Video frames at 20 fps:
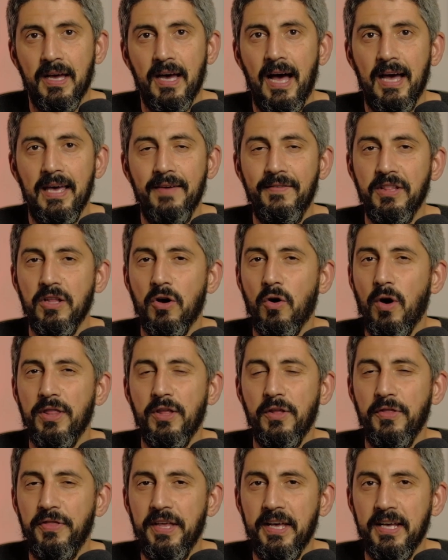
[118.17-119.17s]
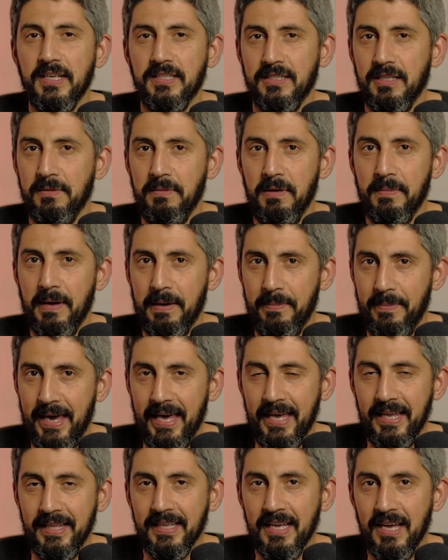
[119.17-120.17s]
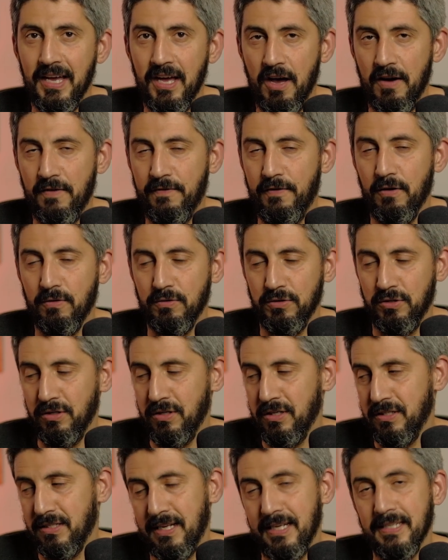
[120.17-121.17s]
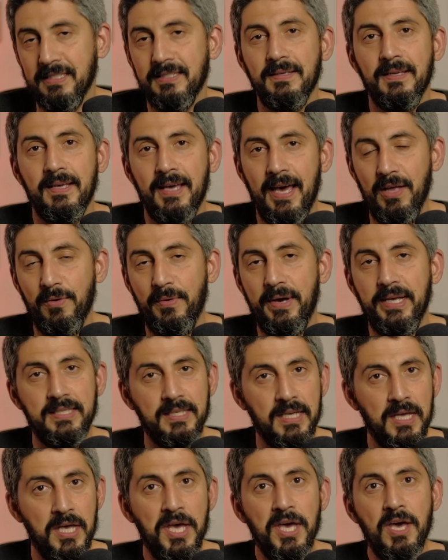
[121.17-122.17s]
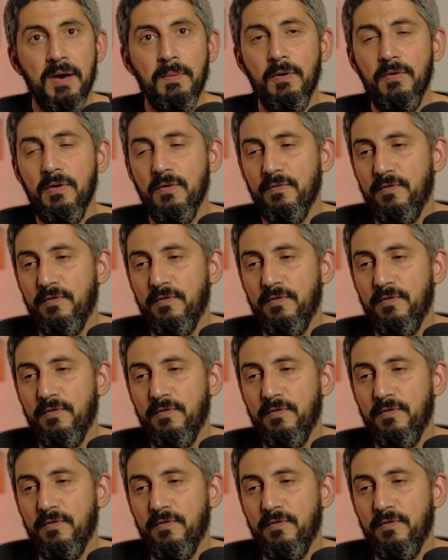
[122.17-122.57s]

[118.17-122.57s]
Even though I don't think it's going to be my main focus on this lens. Anyways, moving